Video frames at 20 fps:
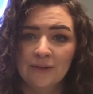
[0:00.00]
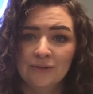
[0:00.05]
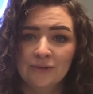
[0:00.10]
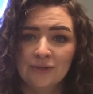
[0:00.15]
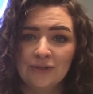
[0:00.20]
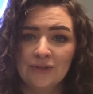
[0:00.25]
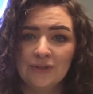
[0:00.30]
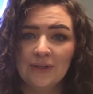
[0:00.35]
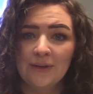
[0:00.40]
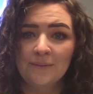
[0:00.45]

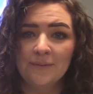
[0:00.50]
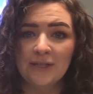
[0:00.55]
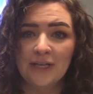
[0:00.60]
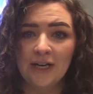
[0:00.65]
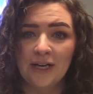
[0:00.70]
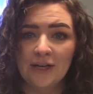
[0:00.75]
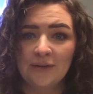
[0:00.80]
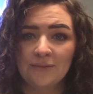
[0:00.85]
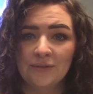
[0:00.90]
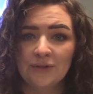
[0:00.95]

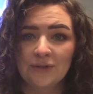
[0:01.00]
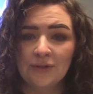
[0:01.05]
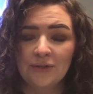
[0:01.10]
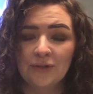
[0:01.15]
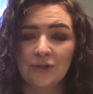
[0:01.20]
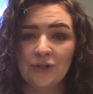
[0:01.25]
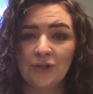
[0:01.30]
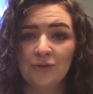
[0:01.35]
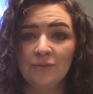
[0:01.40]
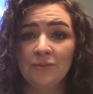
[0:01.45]
sometimes
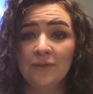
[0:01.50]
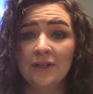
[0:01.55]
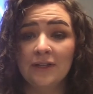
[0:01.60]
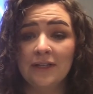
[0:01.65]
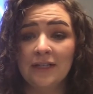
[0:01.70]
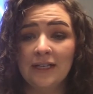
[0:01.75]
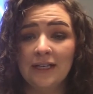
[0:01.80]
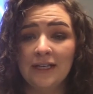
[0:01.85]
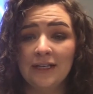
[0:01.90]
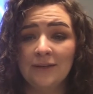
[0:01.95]

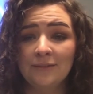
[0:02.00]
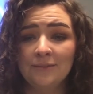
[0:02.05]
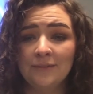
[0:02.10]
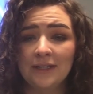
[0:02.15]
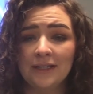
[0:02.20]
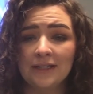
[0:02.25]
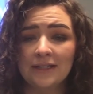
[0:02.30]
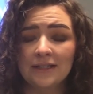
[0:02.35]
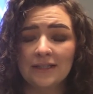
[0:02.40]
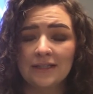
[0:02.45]
humility
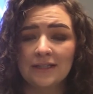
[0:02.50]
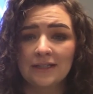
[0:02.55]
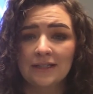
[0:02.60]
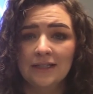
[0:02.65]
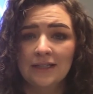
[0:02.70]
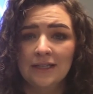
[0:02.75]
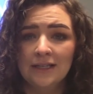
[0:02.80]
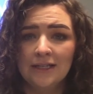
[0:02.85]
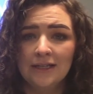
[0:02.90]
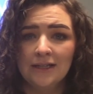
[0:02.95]
means
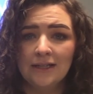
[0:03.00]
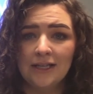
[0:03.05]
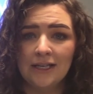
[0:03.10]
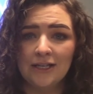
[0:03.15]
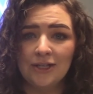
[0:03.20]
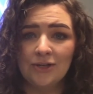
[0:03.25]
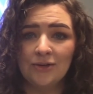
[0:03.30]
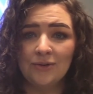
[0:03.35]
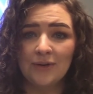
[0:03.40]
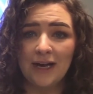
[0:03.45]
that
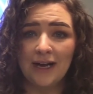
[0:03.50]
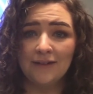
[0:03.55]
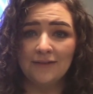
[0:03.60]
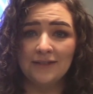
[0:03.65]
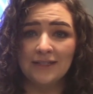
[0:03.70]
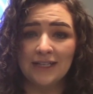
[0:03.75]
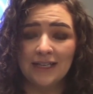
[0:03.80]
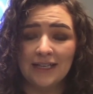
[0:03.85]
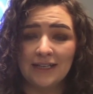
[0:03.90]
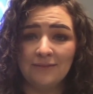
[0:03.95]
you have
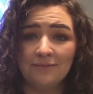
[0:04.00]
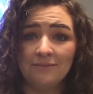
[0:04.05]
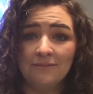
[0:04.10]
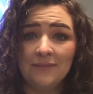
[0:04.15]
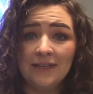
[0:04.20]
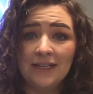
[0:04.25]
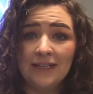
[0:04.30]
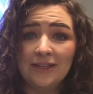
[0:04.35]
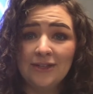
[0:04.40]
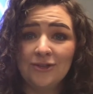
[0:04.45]
to
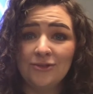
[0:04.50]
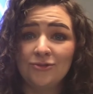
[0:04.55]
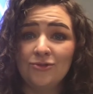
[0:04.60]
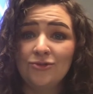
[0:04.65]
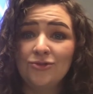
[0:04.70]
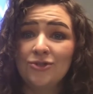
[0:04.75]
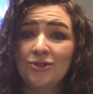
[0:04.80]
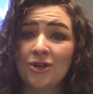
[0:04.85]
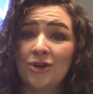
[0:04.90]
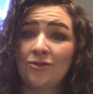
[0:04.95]
admit you
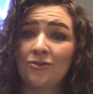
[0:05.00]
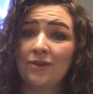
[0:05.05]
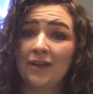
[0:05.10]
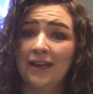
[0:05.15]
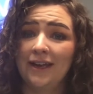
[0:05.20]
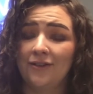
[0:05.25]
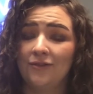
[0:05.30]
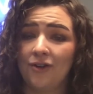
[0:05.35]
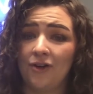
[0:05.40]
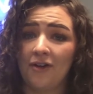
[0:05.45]
don't
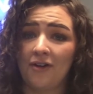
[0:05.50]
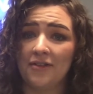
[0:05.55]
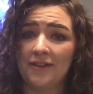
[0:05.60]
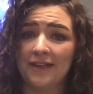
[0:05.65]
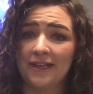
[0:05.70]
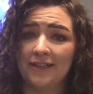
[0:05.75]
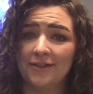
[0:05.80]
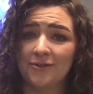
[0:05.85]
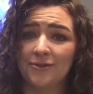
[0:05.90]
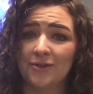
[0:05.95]
have all
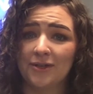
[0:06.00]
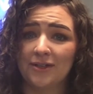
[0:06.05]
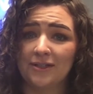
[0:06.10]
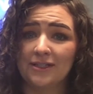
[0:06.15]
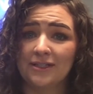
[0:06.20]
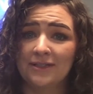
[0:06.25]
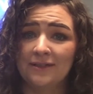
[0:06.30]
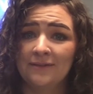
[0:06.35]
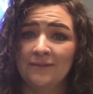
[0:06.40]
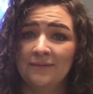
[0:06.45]
the
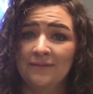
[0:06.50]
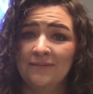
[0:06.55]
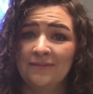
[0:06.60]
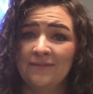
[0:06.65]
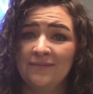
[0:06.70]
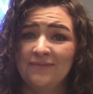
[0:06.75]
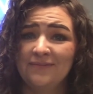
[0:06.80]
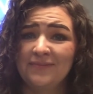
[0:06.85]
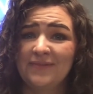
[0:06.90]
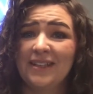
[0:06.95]
answers.
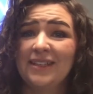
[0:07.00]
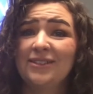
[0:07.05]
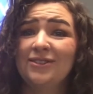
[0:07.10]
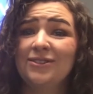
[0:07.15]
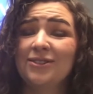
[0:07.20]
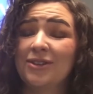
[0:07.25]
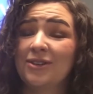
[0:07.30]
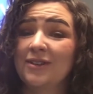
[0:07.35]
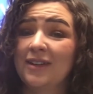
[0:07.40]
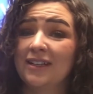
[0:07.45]

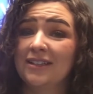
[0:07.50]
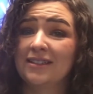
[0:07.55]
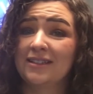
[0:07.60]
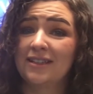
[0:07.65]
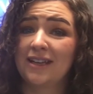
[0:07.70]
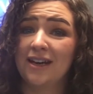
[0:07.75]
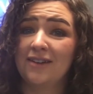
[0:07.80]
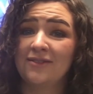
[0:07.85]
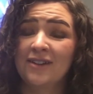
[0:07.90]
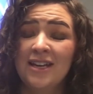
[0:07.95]
I know that's
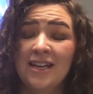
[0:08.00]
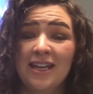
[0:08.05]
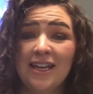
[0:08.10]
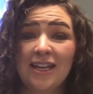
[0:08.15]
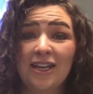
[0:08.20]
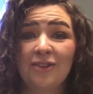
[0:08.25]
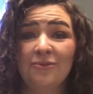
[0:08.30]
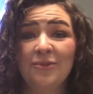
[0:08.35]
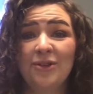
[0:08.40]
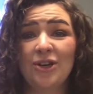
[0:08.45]
tough. It
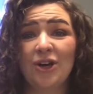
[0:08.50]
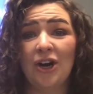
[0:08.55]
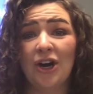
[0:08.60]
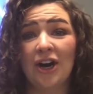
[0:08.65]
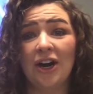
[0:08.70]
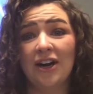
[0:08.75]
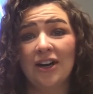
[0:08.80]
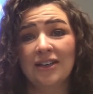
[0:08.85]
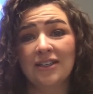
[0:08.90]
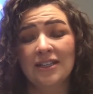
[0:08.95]
can be
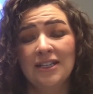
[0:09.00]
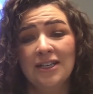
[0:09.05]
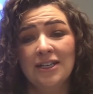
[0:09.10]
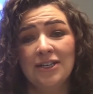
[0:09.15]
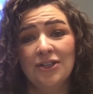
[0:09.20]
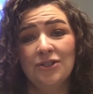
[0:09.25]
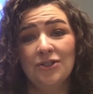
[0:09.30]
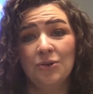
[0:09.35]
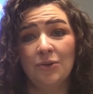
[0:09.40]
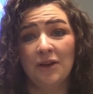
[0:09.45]
hard
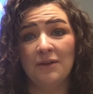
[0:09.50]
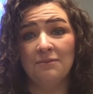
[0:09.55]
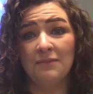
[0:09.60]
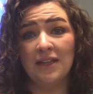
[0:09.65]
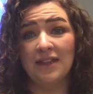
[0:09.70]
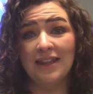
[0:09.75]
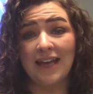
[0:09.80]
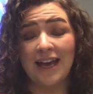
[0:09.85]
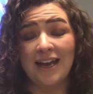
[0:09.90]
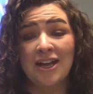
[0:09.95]
to
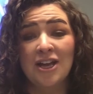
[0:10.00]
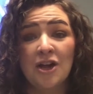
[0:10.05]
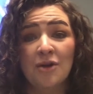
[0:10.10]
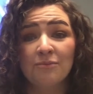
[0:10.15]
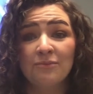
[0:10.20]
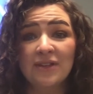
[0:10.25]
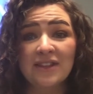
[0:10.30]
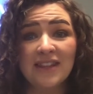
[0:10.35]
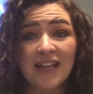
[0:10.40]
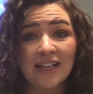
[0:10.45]
admit that,
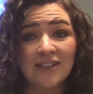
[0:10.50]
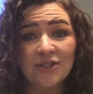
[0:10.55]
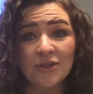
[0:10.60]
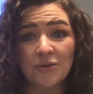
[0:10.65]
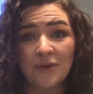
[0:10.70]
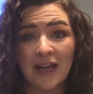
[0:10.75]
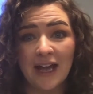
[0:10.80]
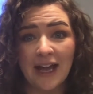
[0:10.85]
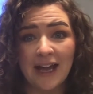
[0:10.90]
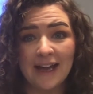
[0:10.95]
but that's
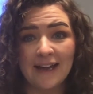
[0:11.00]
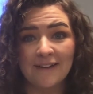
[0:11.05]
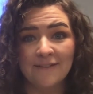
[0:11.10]
okay.